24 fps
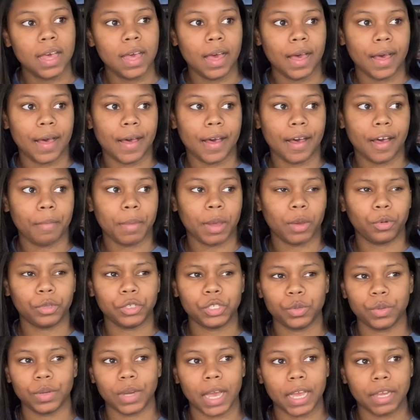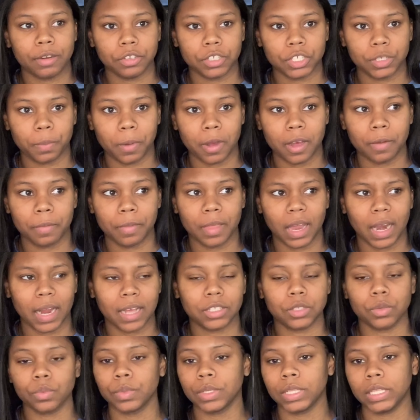I went to an Irish pub that has
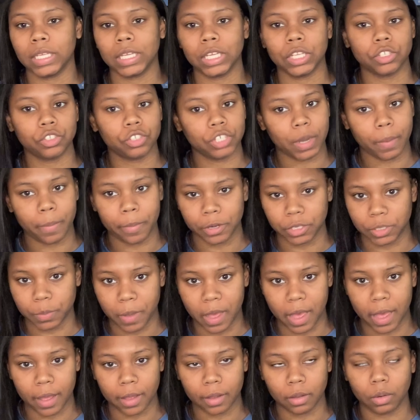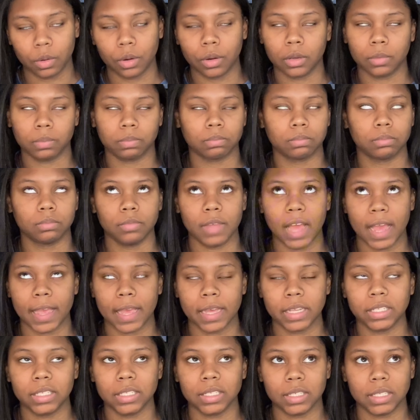a really good shepherd's pie, or I
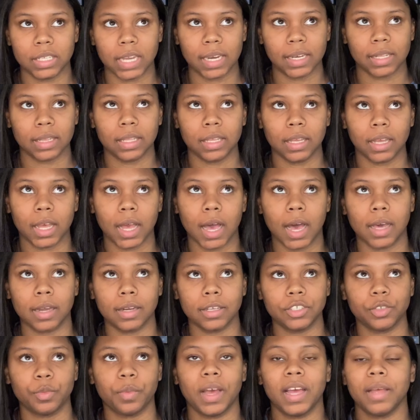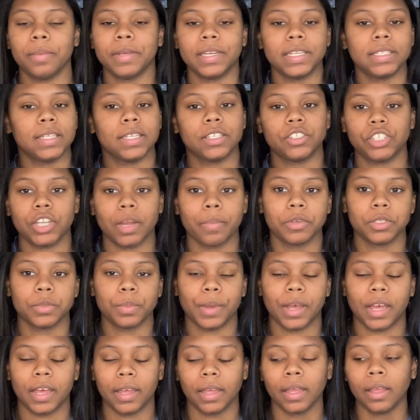guess it's technically a cottage pie, but it says shepherd's
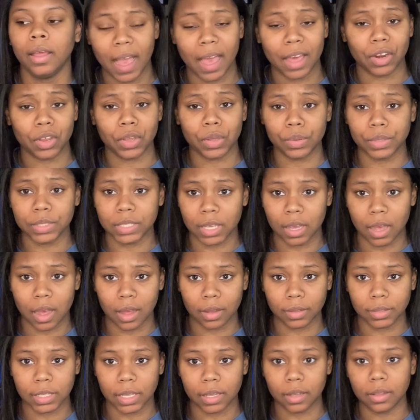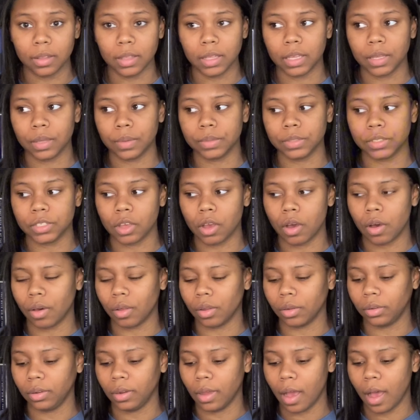pie. I had a cozy cocktail. It's
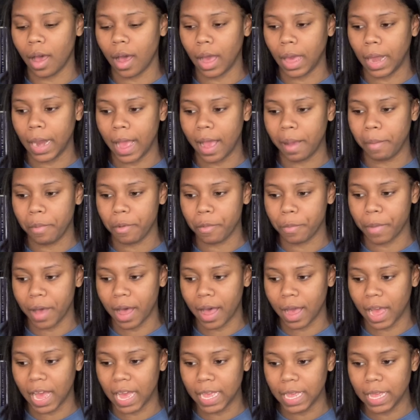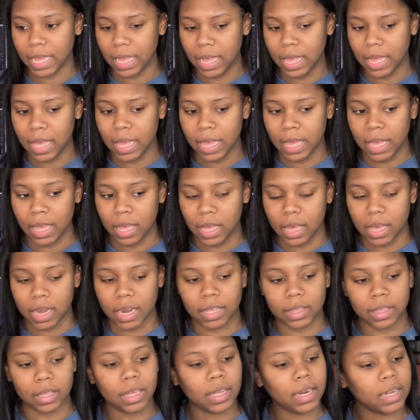called hot apple pie, and I
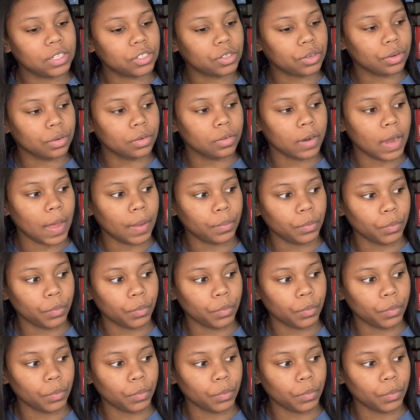think it has Crown